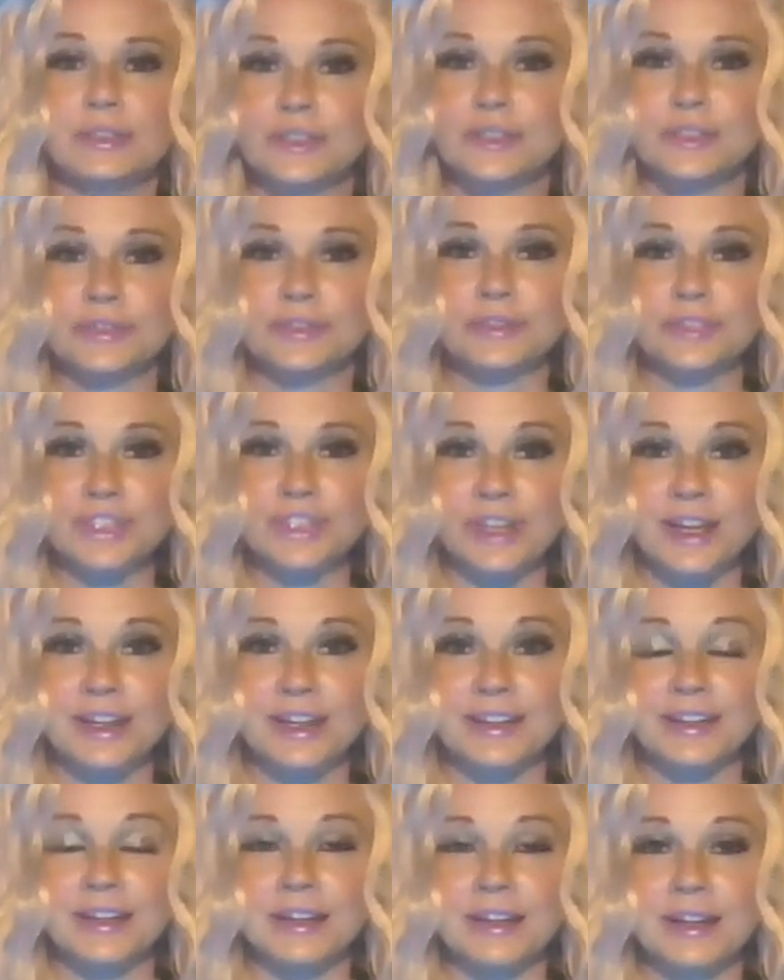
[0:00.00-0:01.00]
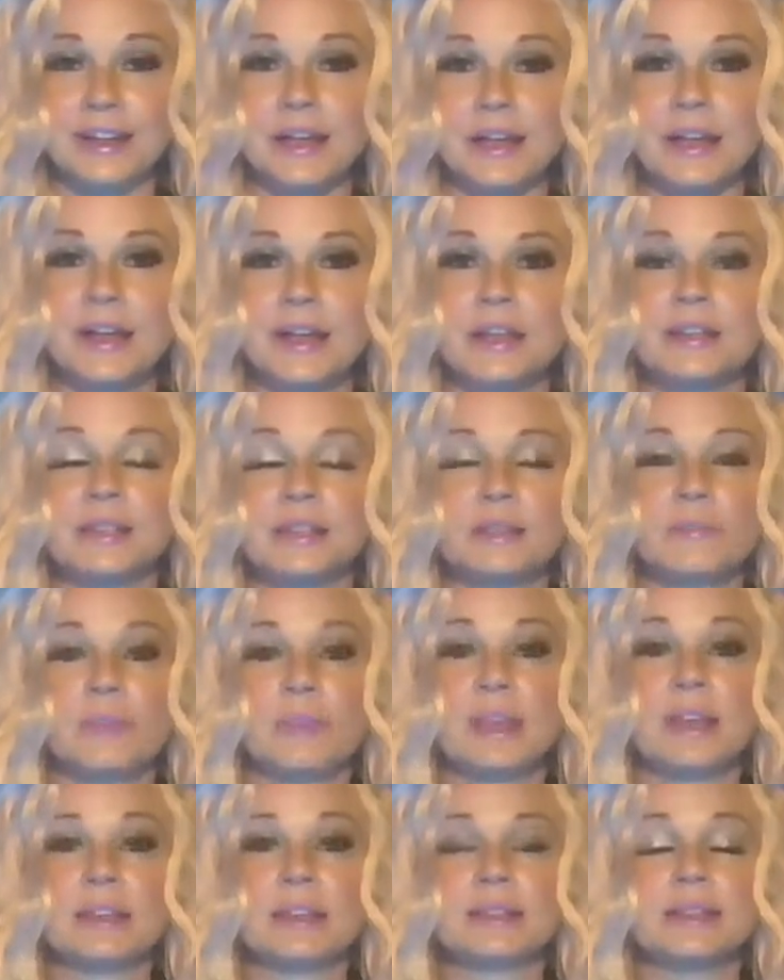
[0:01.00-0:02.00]
and you're still shining,
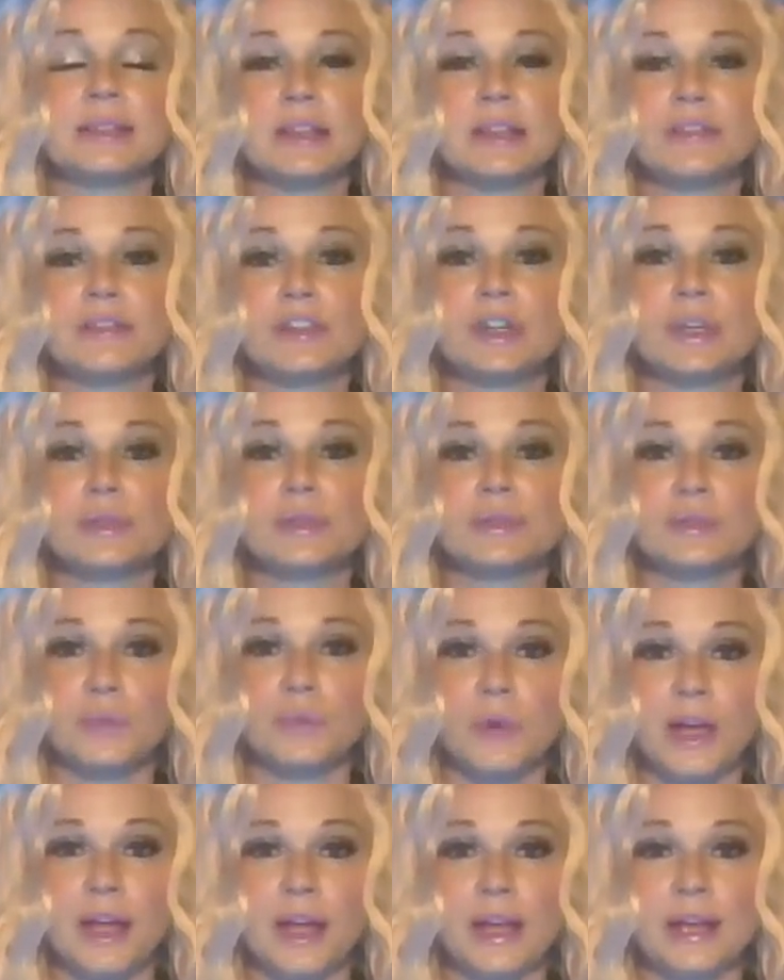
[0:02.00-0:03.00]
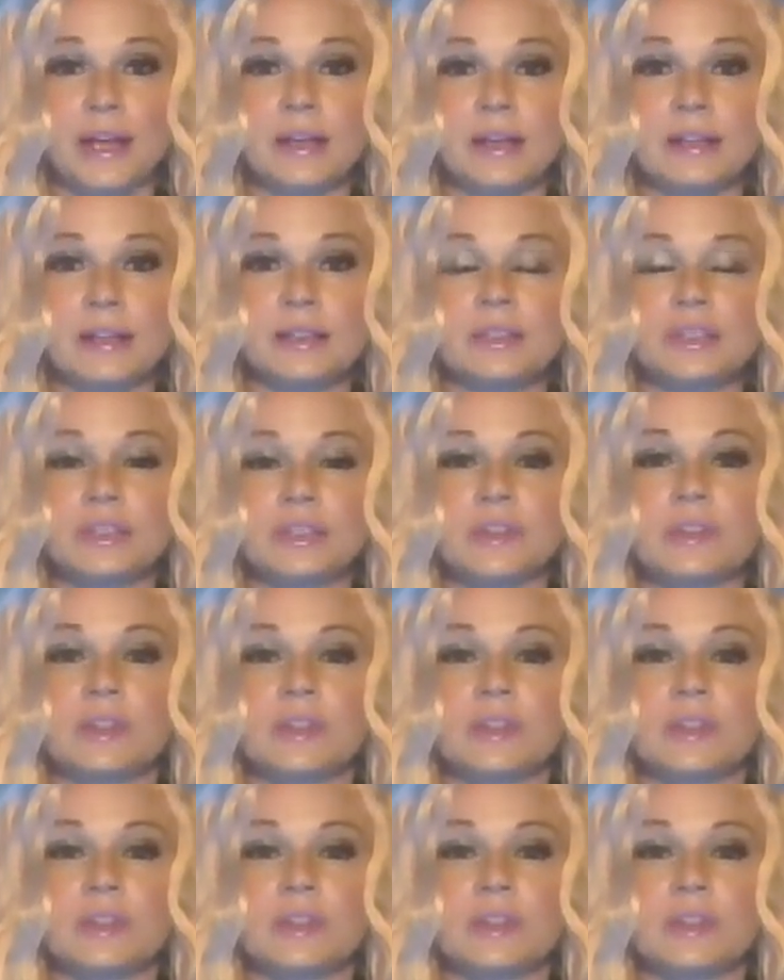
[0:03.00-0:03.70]
because it never goes away.